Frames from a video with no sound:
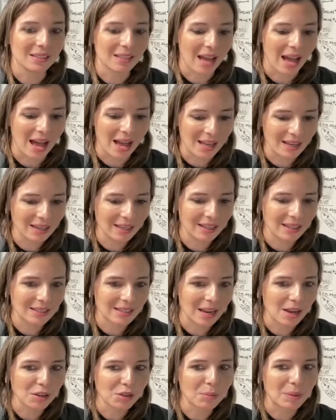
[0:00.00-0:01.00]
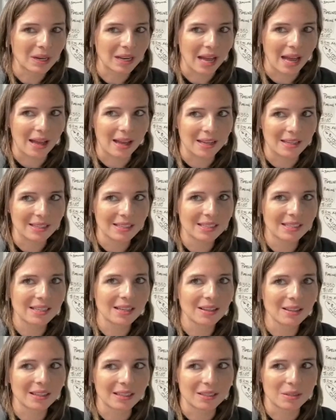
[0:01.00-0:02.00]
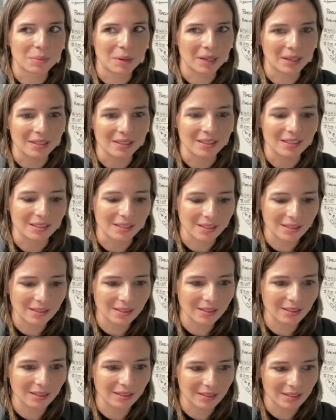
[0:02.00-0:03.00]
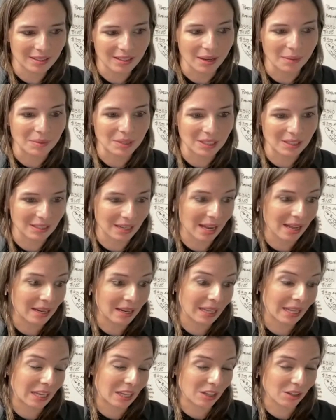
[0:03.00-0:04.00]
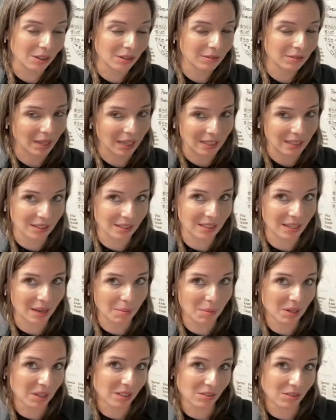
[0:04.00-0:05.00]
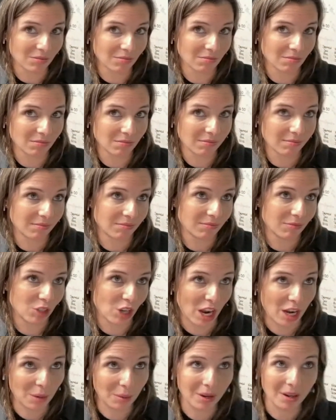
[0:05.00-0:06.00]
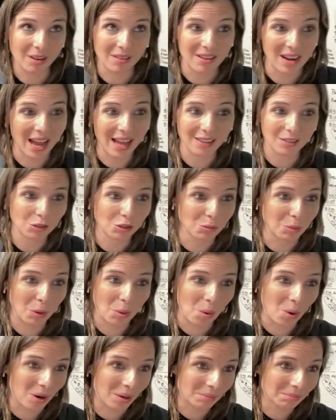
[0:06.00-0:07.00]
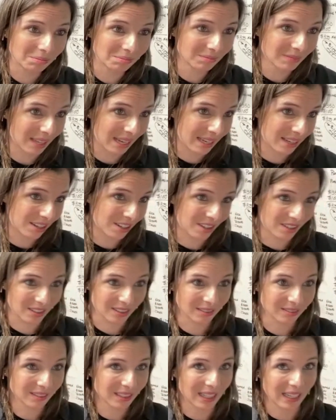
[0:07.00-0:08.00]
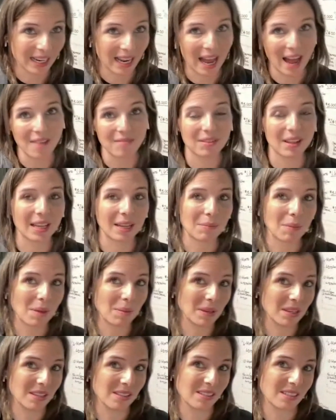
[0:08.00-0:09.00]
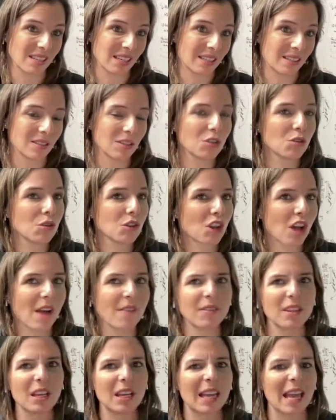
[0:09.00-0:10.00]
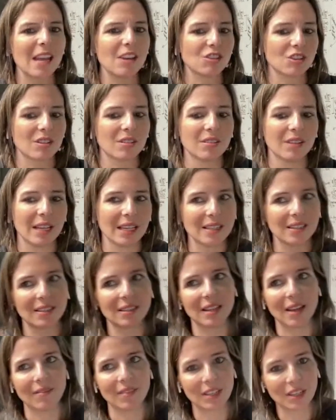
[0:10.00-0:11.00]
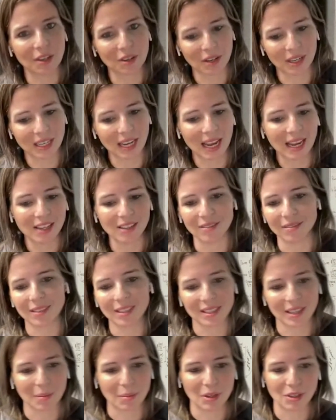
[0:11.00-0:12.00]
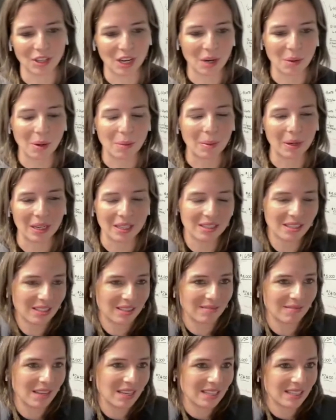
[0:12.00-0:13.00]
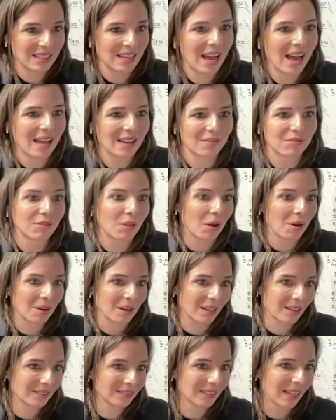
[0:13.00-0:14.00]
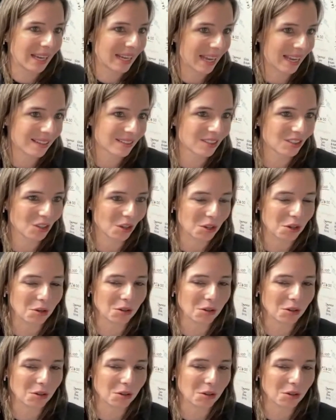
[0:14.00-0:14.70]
is hot in the South, but it still experiences some seasonality. Like, like December and January are not super warm. Like you're going to have like maybe you'll have the occasional like 70-degree day in December or January, but it's not Florida, I guess. So